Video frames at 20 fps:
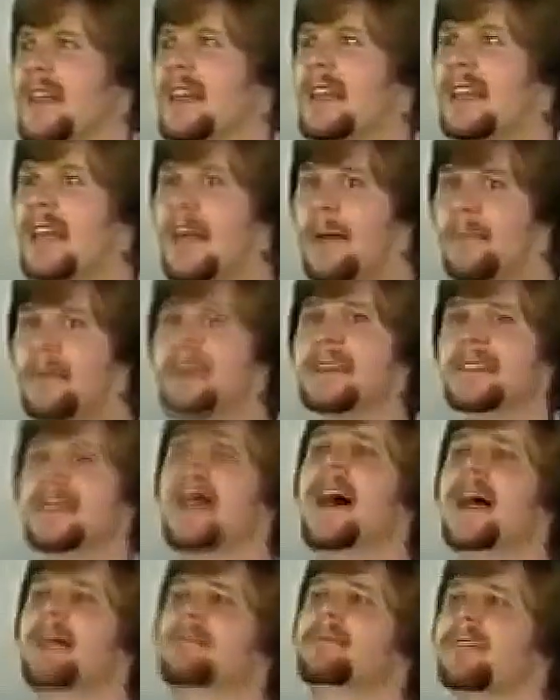Let me
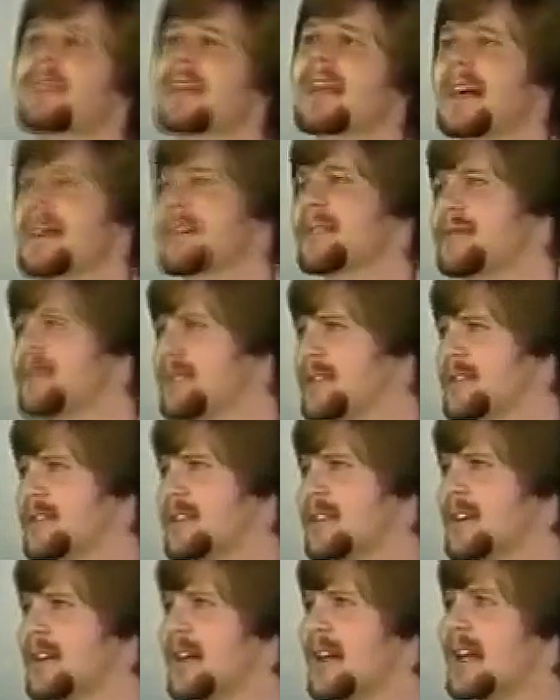type your letters.
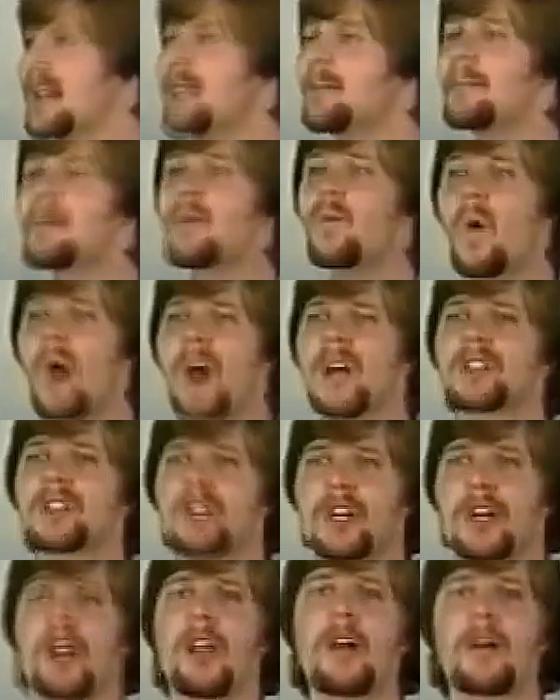Let me
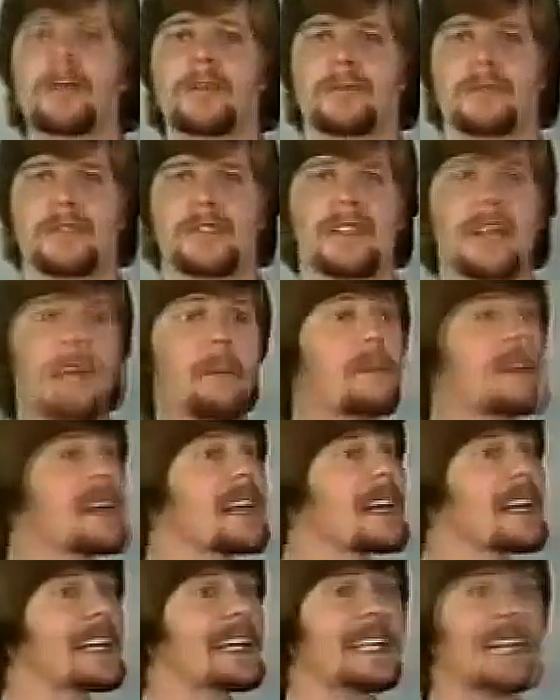wash clothes. Let me
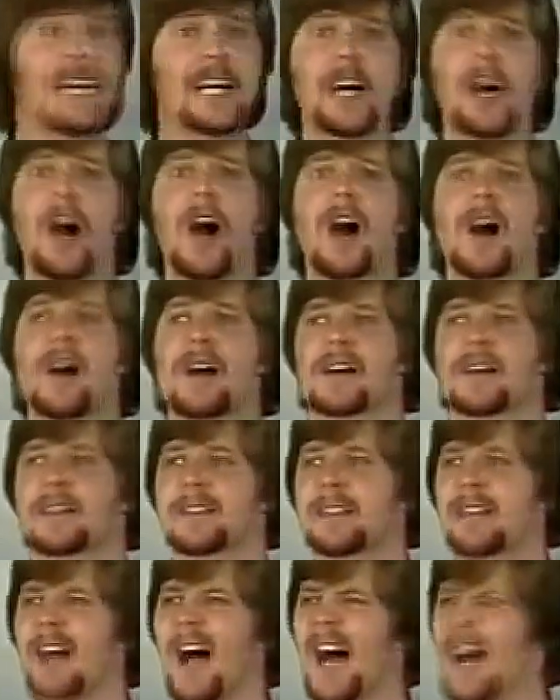clean the car."
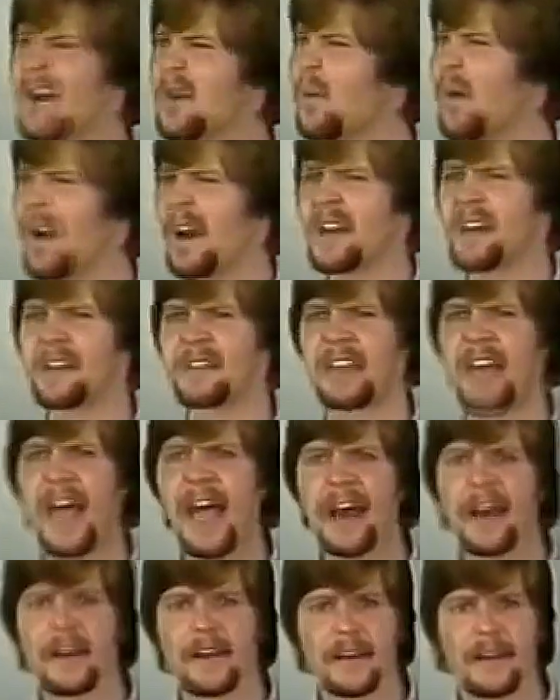I didn't want to hear
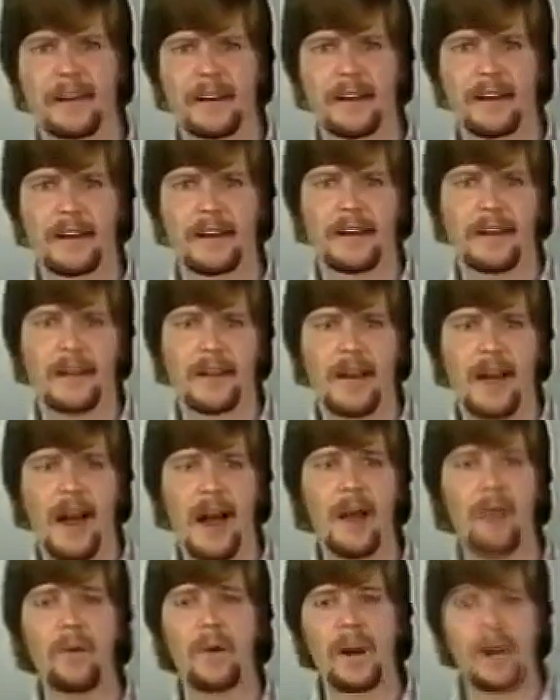that.
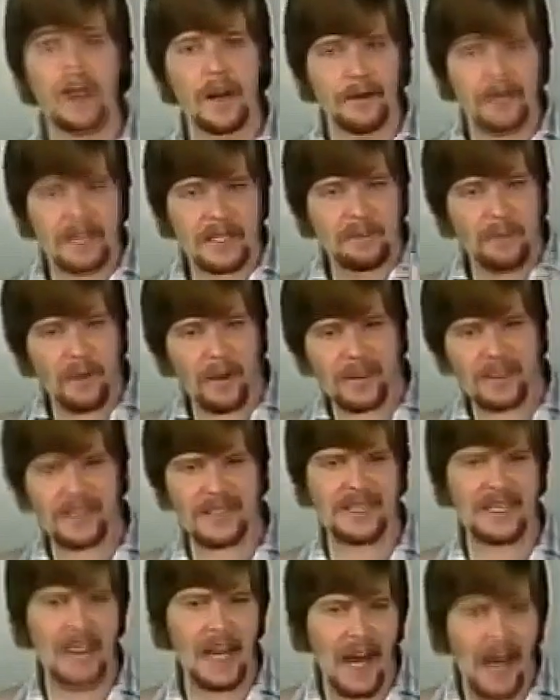I wanted a response
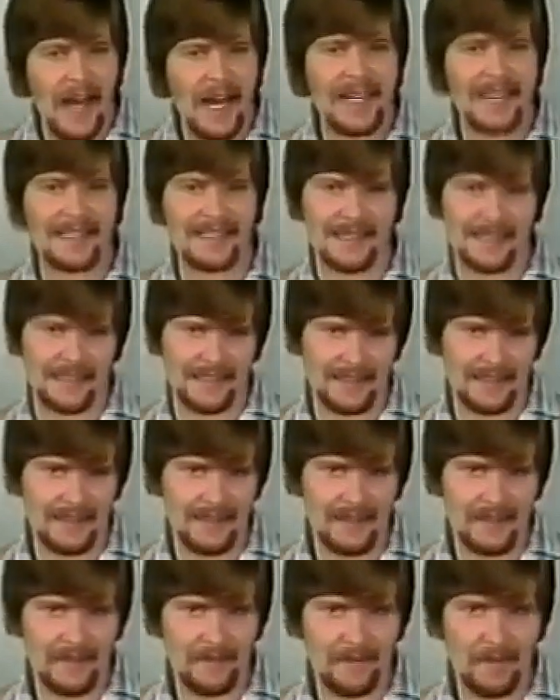in kind.
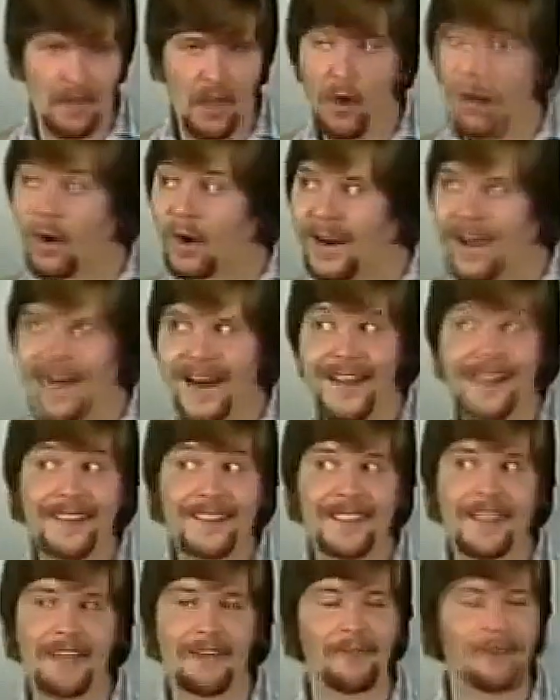All that other
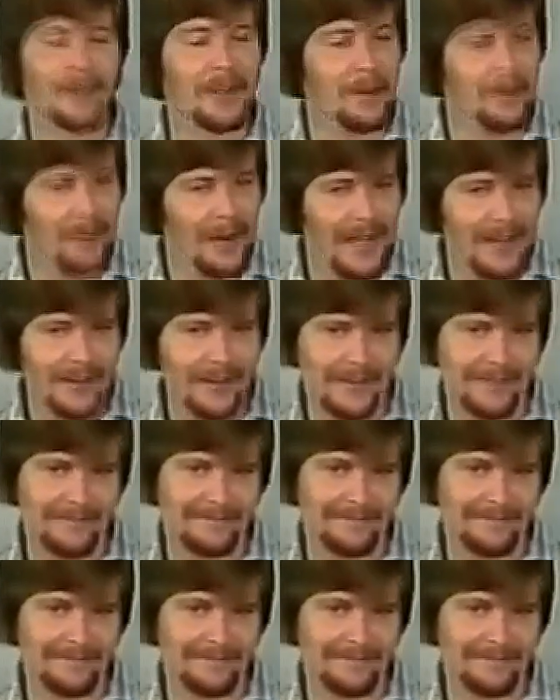stuff would come later.